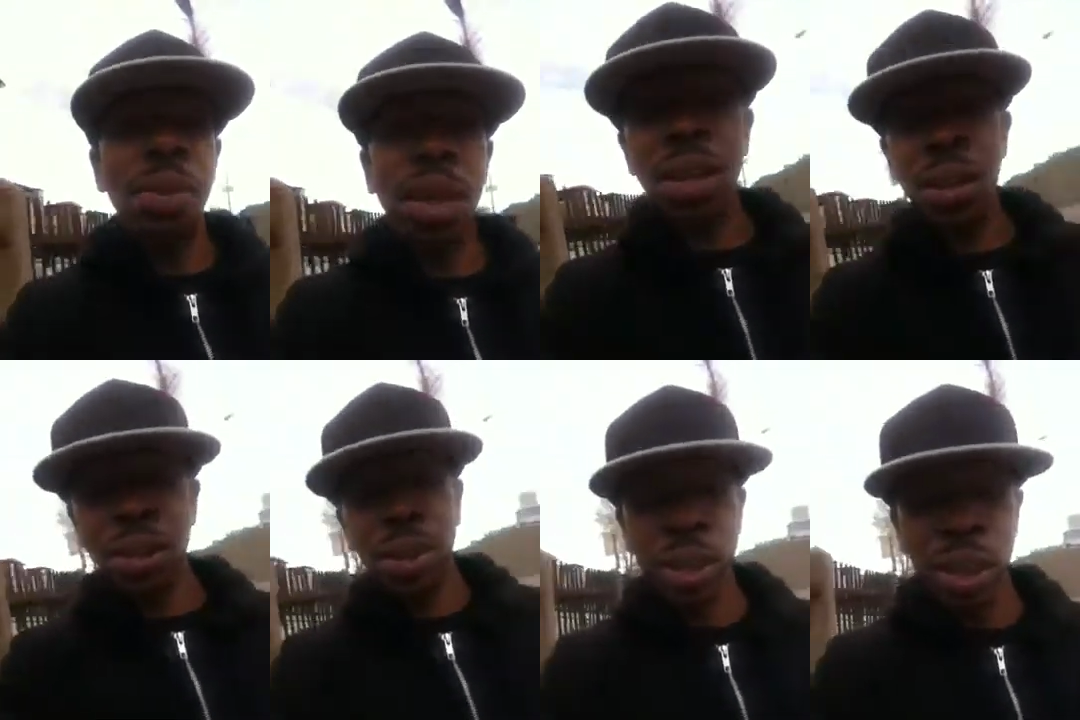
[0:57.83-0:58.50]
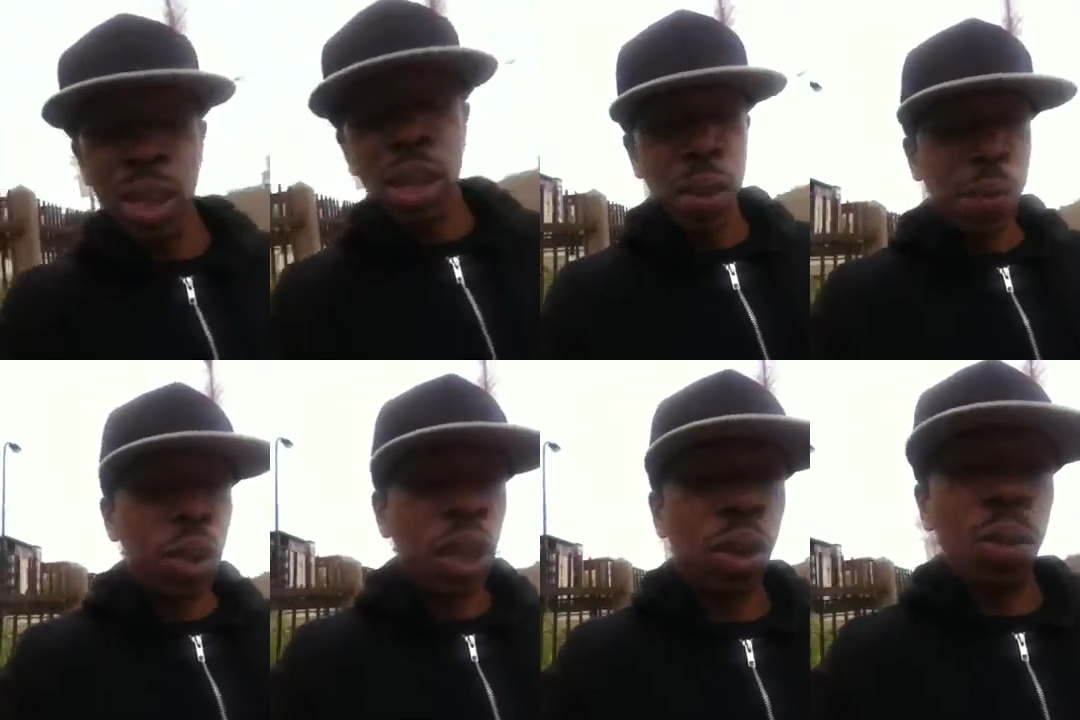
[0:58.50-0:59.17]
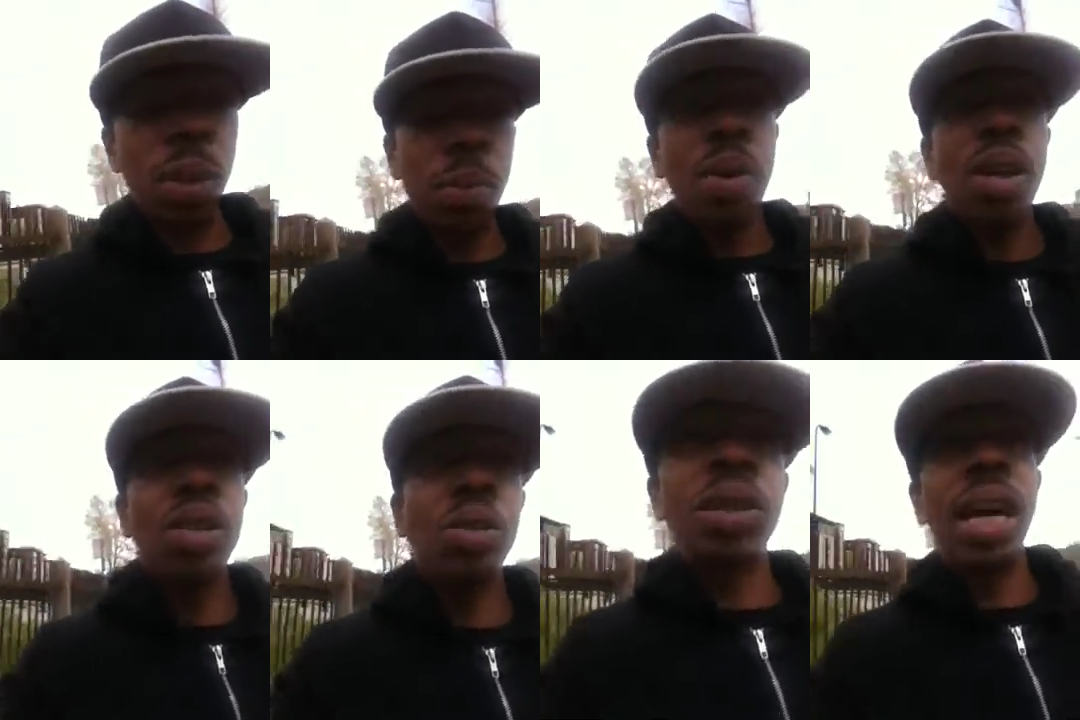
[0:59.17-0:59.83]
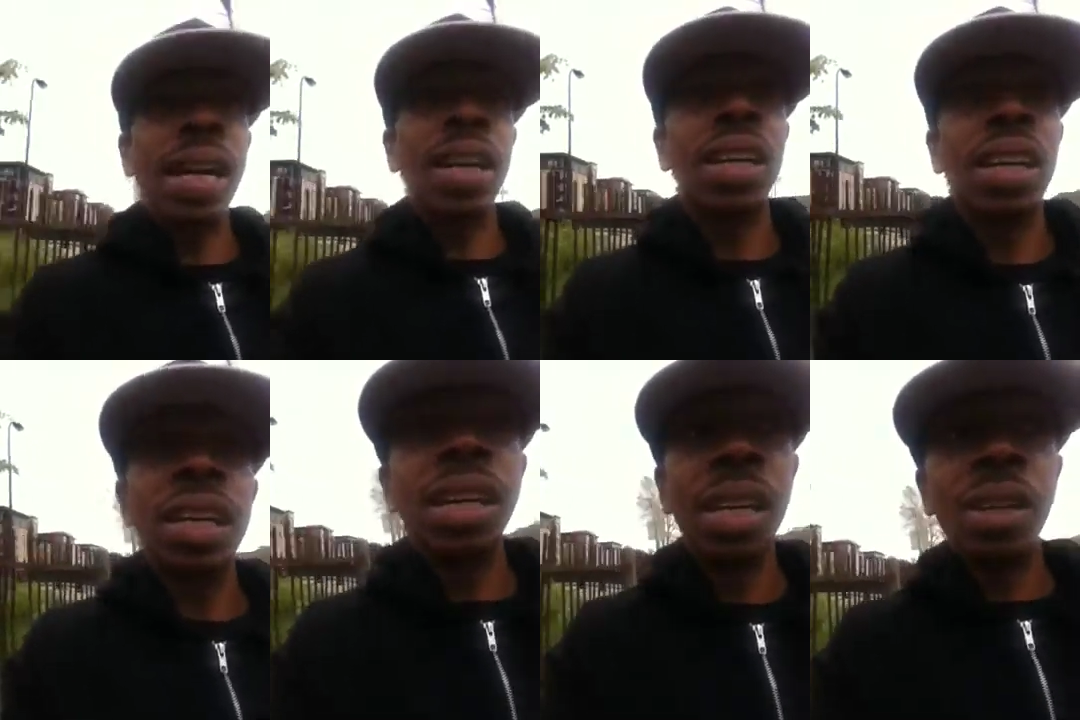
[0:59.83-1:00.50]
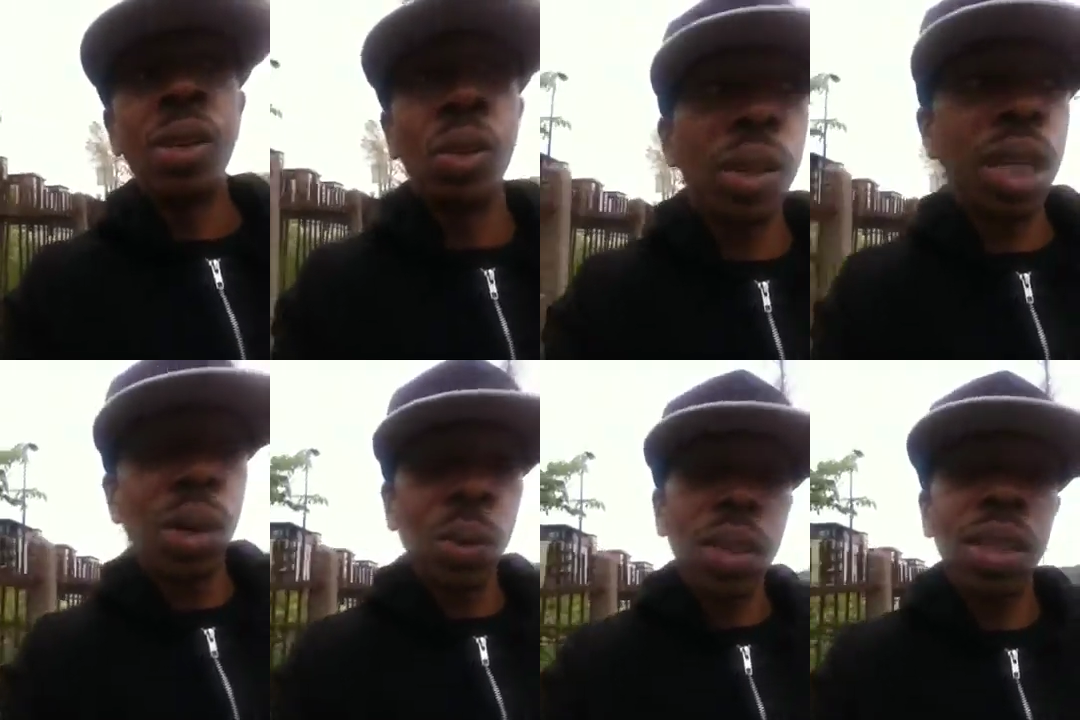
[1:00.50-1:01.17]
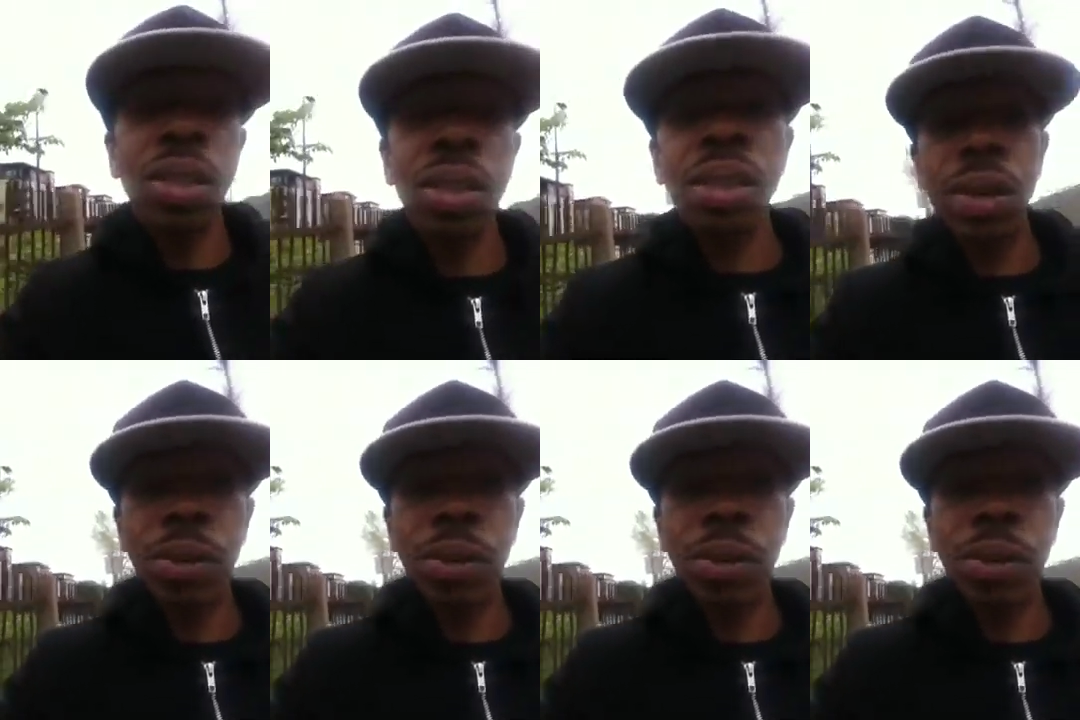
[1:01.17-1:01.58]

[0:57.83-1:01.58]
thing you're dealing with brothers who like uh who deal with the, the